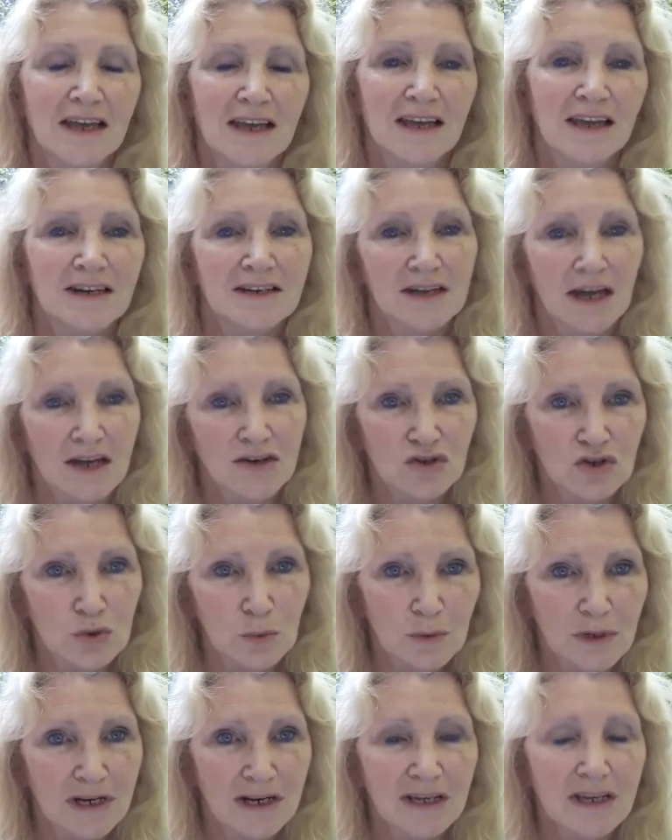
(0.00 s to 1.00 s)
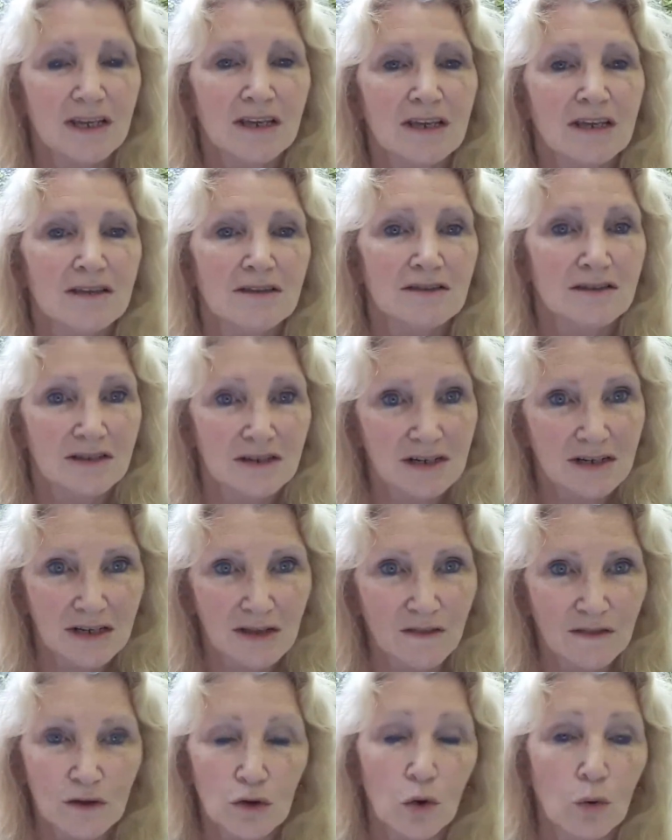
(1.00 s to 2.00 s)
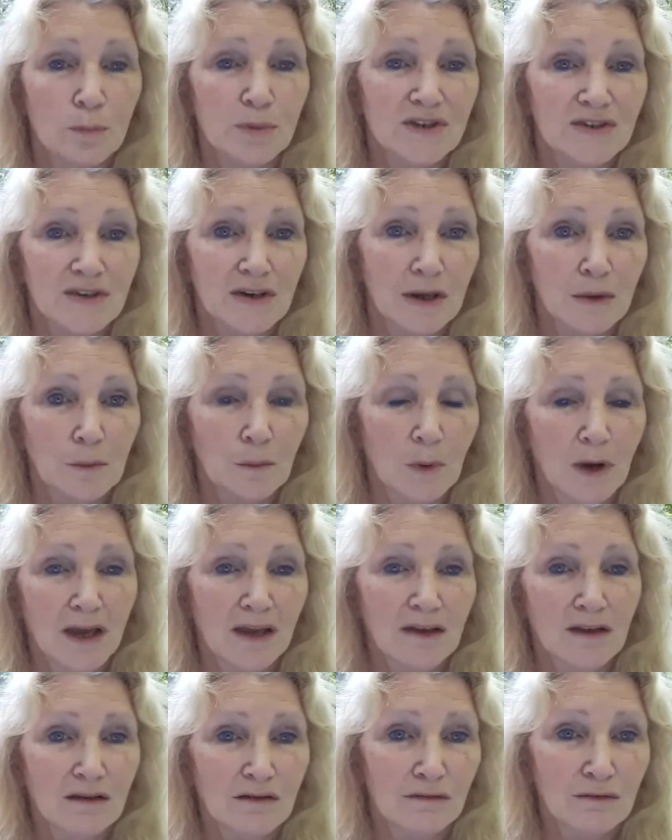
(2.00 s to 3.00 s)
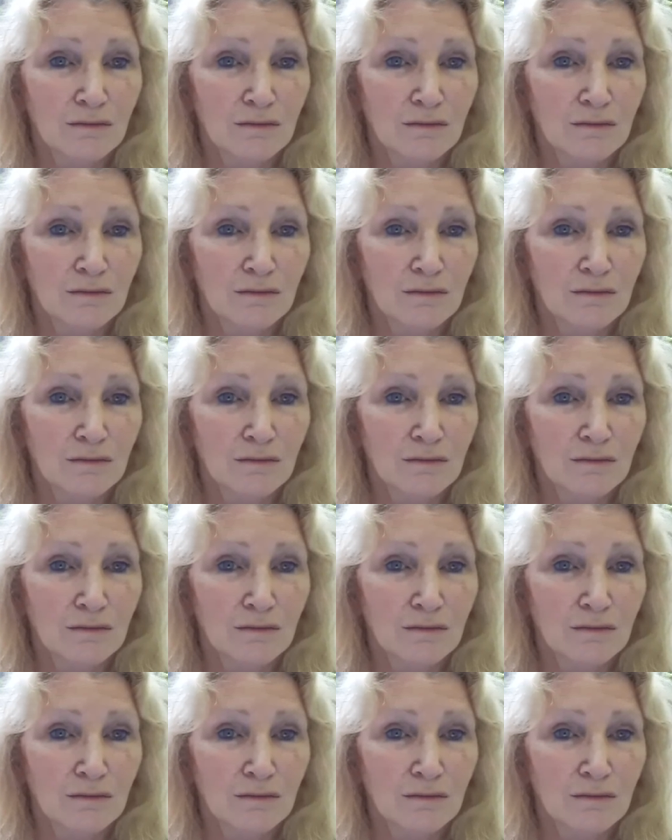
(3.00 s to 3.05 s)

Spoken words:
It actually did it the opposite way